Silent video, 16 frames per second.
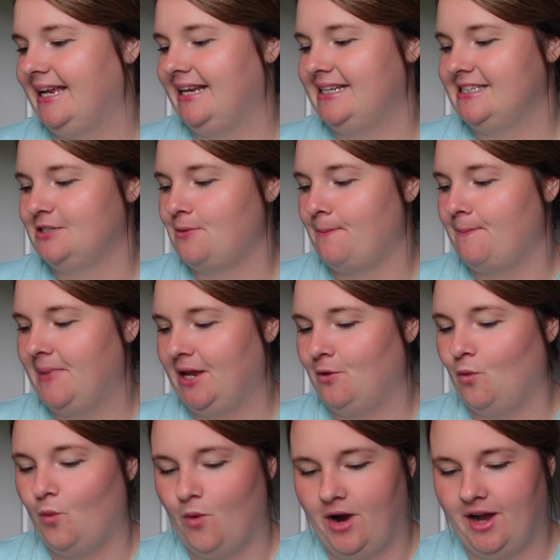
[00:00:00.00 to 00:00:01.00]
It has
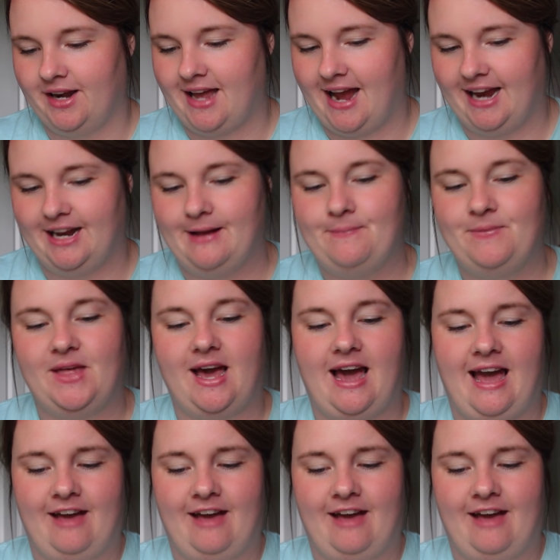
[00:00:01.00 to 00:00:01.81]
been one item that